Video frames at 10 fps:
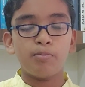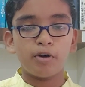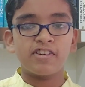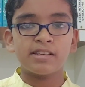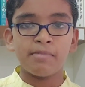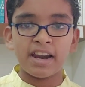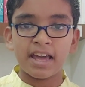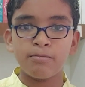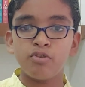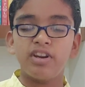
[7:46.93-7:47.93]
Professor
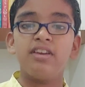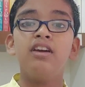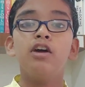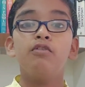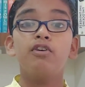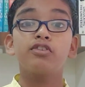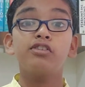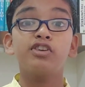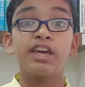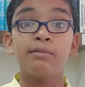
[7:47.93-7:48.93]
Mad-Eye Moody was
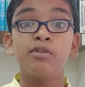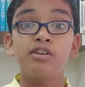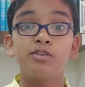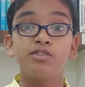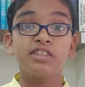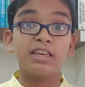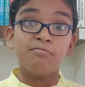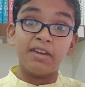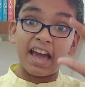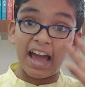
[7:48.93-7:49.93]
also able to see
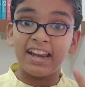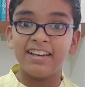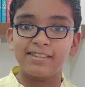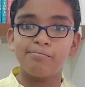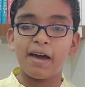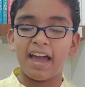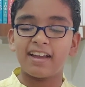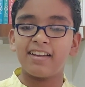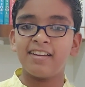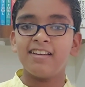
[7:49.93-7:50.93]
behind his
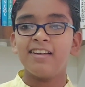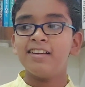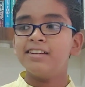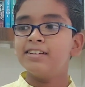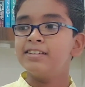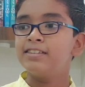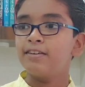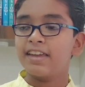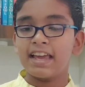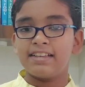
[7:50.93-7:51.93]
back.
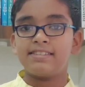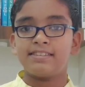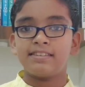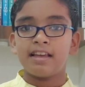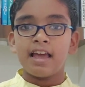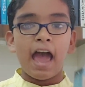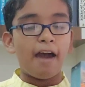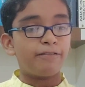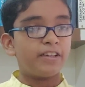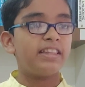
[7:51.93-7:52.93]
So yes,
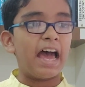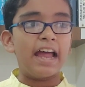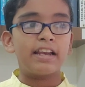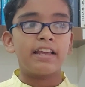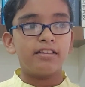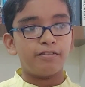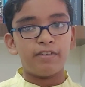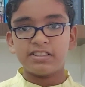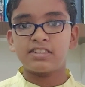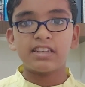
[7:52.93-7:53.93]
after that, the
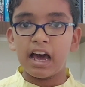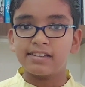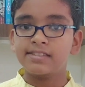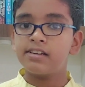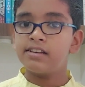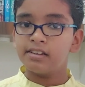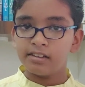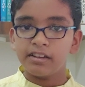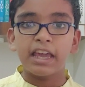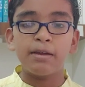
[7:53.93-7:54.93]
first task
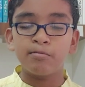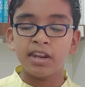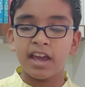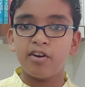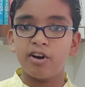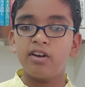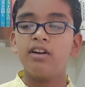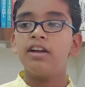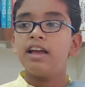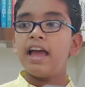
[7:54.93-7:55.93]
came nearer,
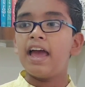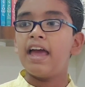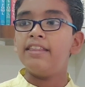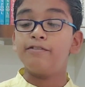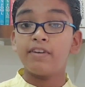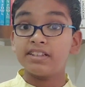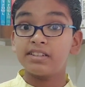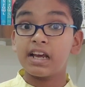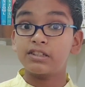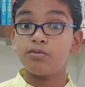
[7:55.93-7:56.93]
and the
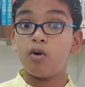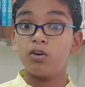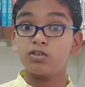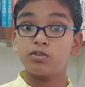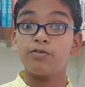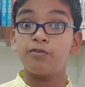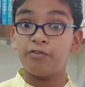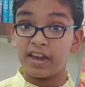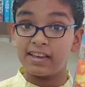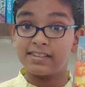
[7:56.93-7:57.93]
first task was to
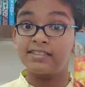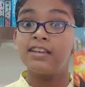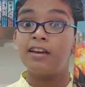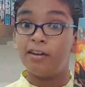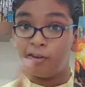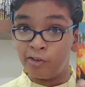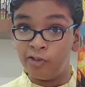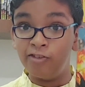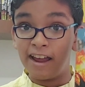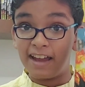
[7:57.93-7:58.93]
face
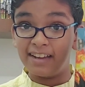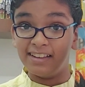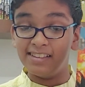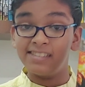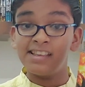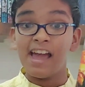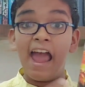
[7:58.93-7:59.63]
dragons.